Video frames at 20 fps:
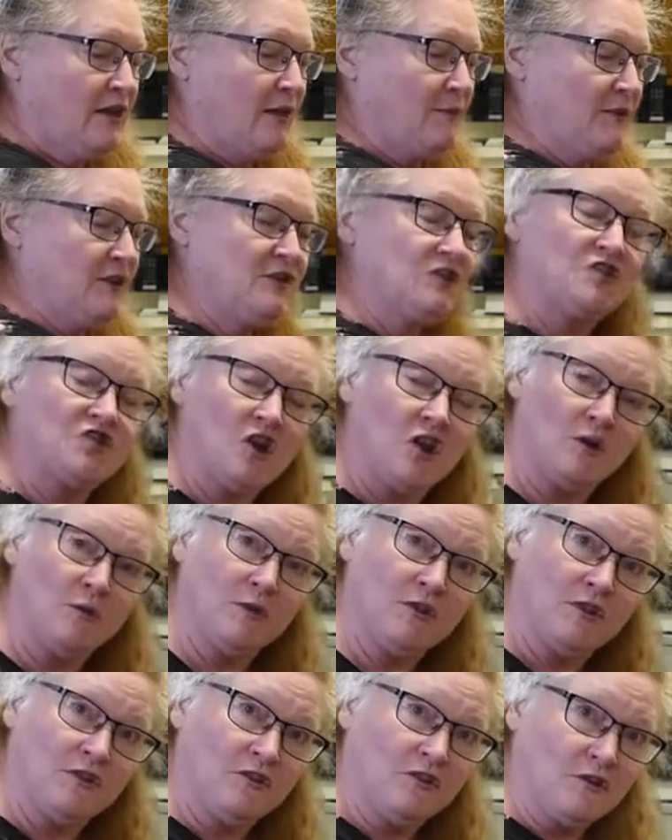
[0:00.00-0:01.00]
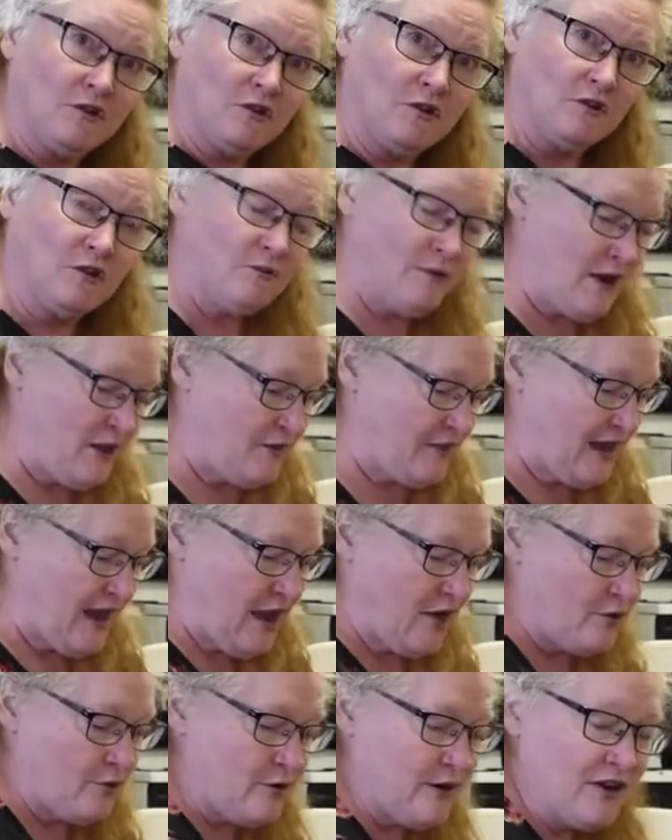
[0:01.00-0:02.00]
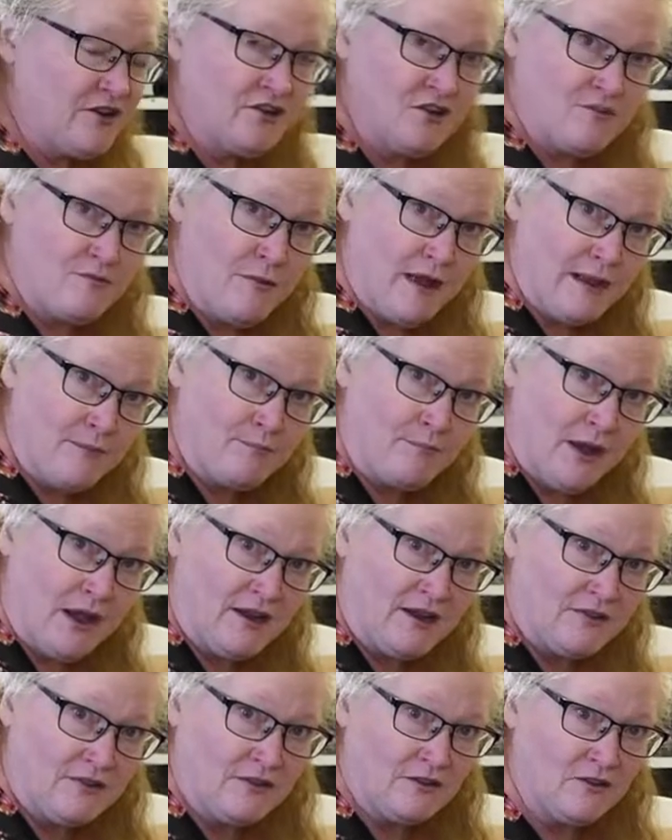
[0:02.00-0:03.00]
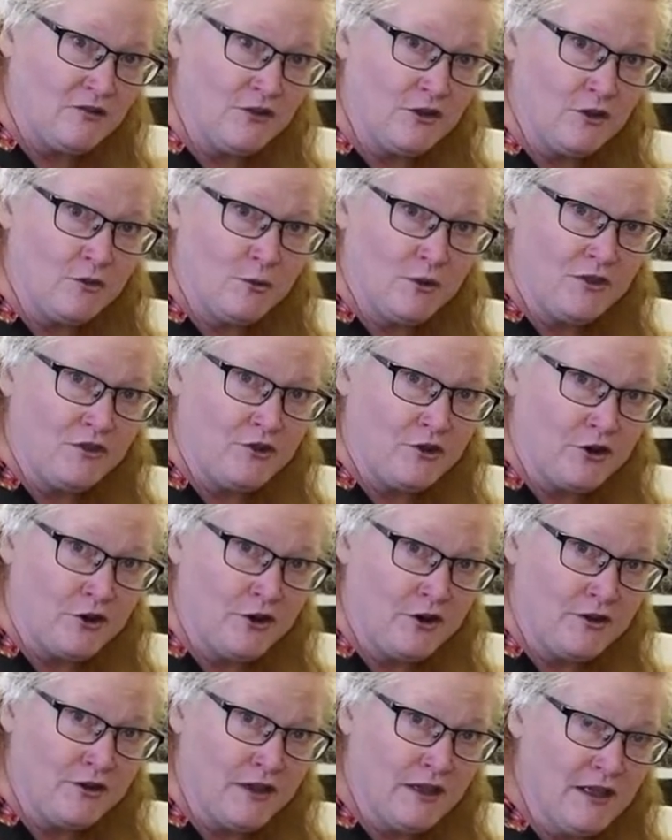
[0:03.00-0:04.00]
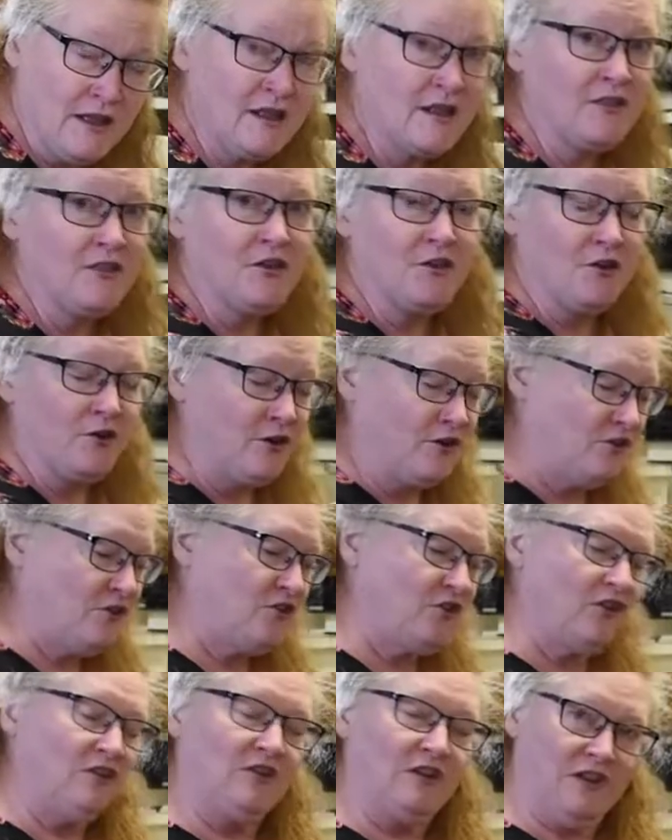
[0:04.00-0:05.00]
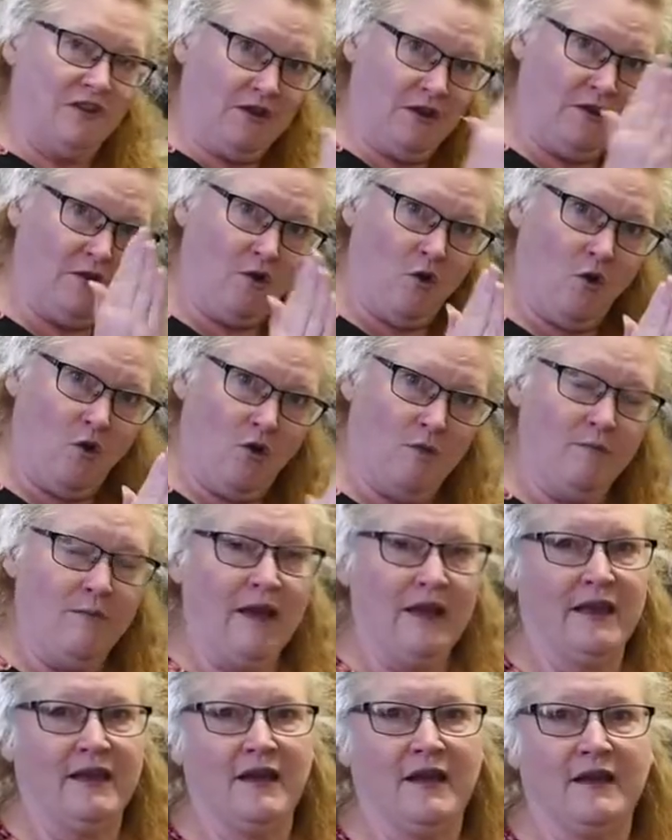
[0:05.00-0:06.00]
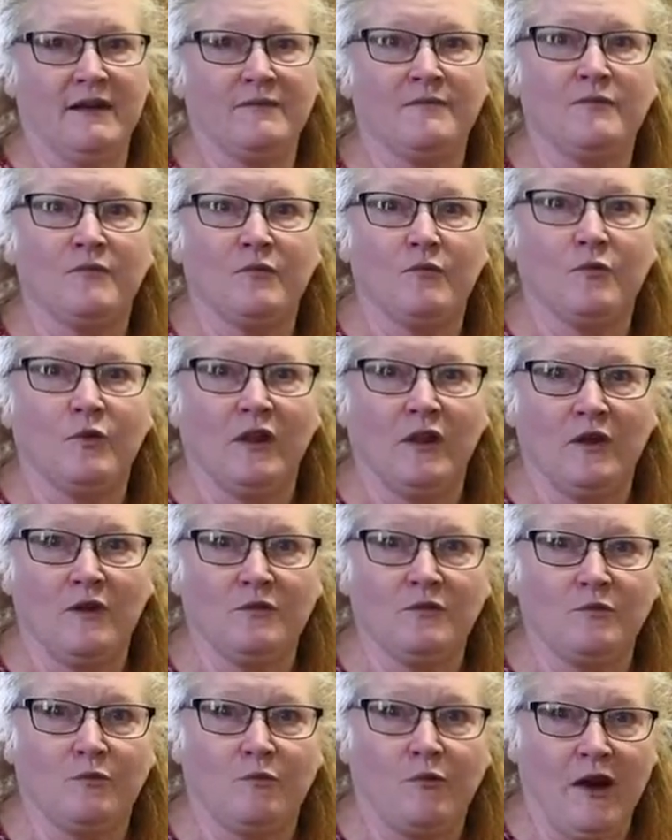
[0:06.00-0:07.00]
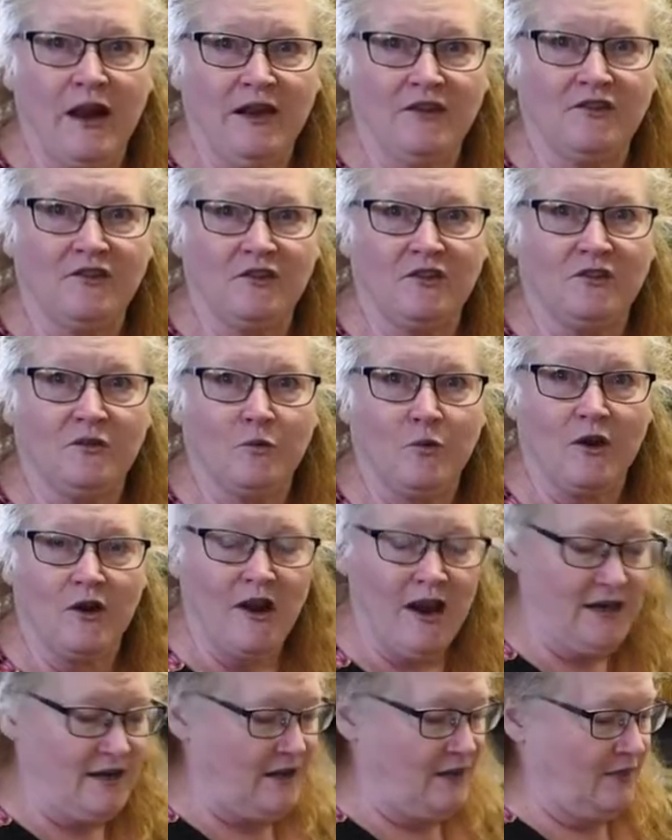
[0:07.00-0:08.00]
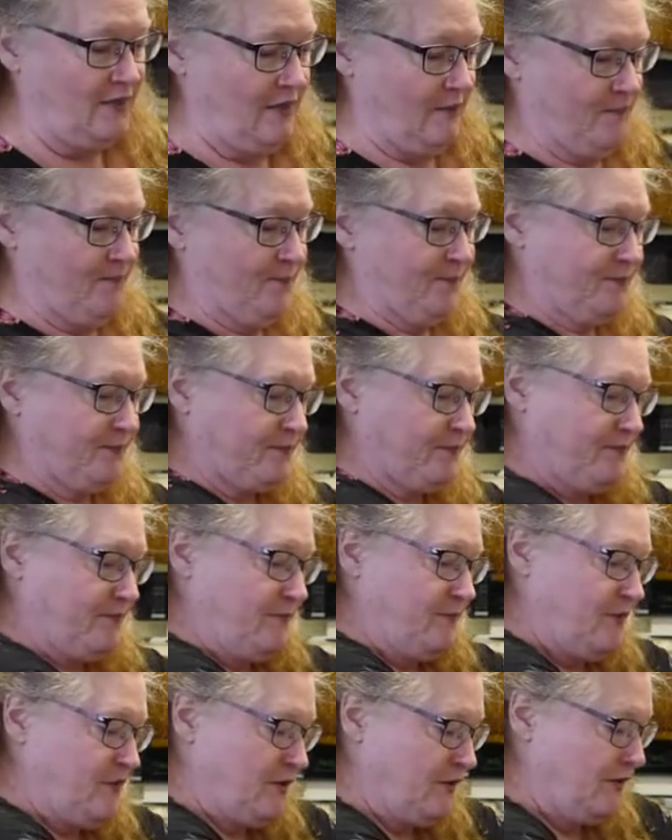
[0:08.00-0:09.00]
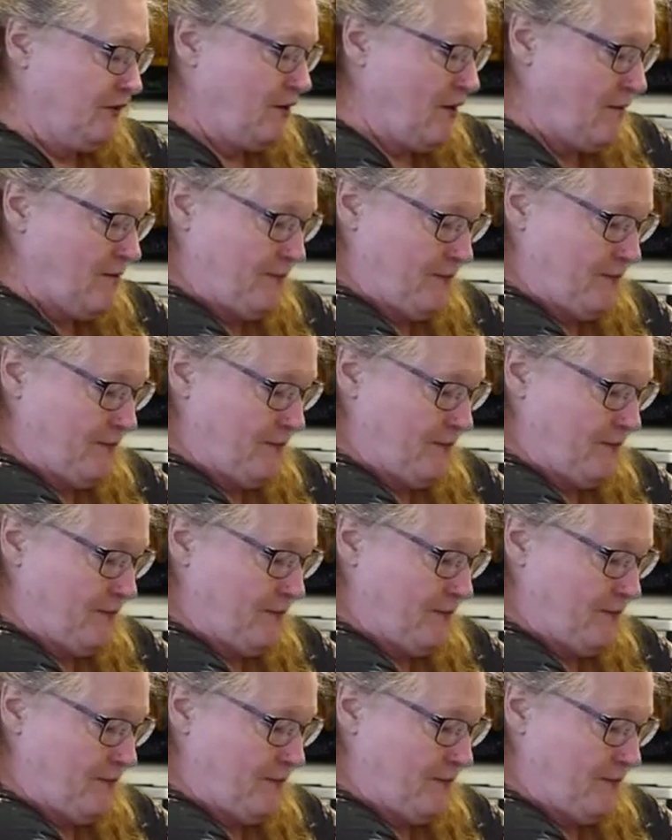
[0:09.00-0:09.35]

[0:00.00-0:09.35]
I'm going to start with a circle around the outer edge of my bucket that's filled with dirt. The dirt's just in there to hold my uh, willow branches where I need them. So,